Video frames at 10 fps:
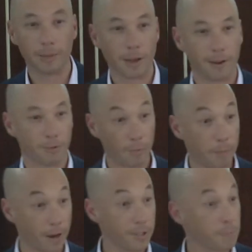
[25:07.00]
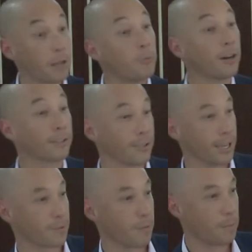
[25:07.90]
parent, from my parents, many worldly
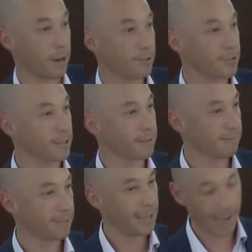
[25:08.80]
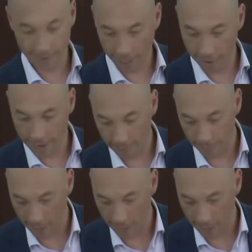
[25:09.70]
things from my parents. Uh, they don't have